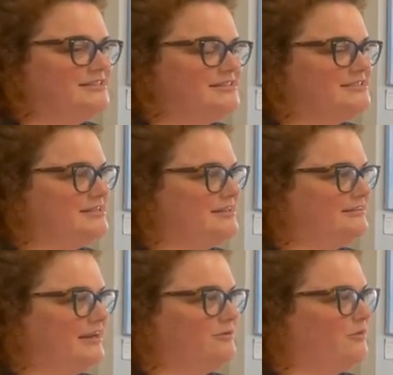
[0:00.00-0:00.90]
to see
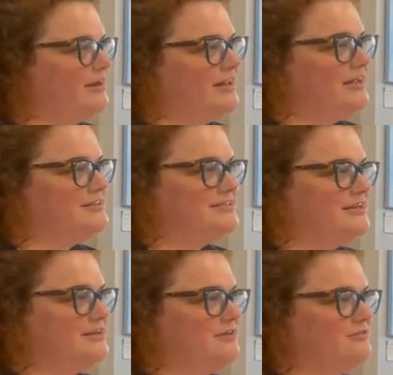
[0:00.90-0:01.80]
like where they
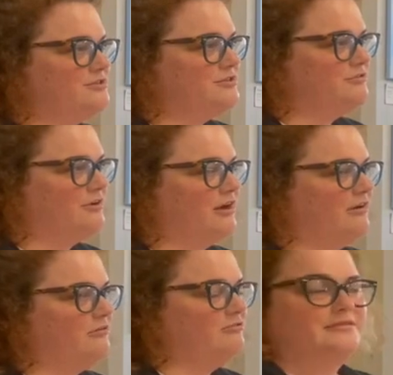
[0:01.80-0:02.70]
continue to
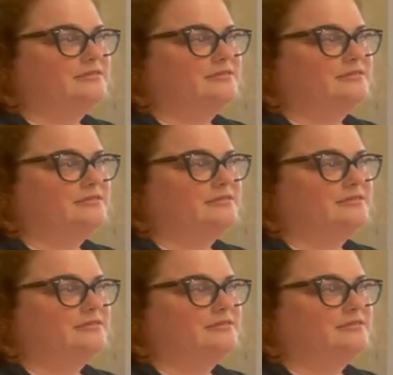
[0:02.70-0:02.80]
grow.